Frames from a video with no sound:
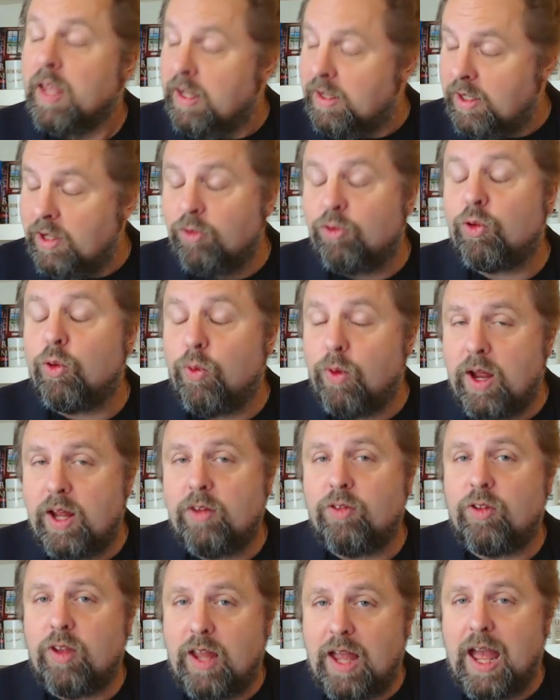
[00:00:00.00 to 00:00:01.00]
in these
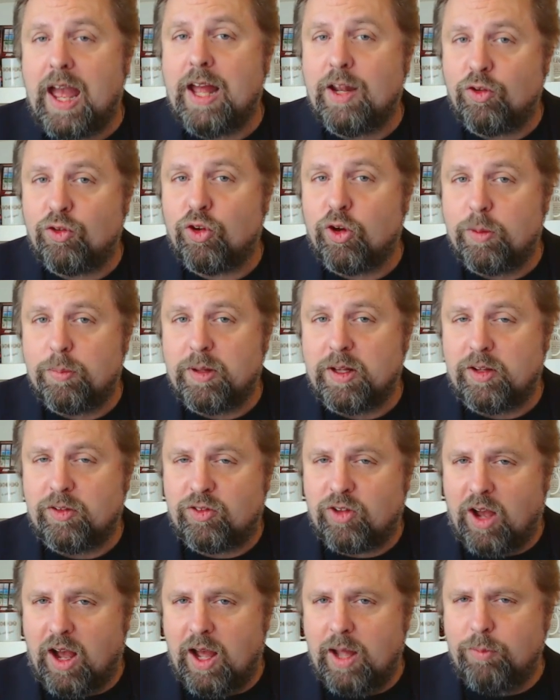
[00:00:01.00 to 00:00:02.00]
crazy and
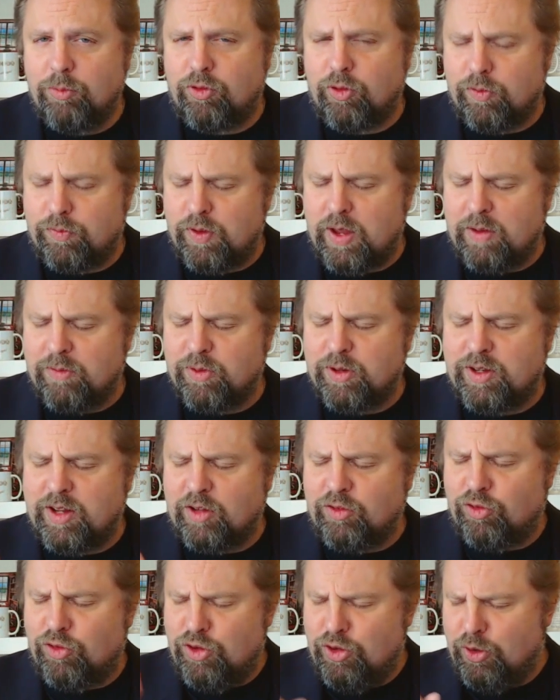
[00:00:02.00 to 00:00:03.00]
turbulent times. So if you haven't
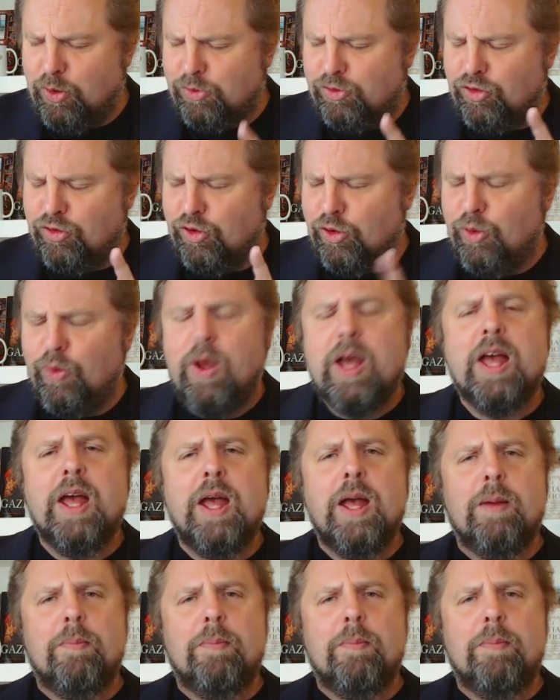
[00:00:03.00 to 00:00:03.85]
done so, you know what to do.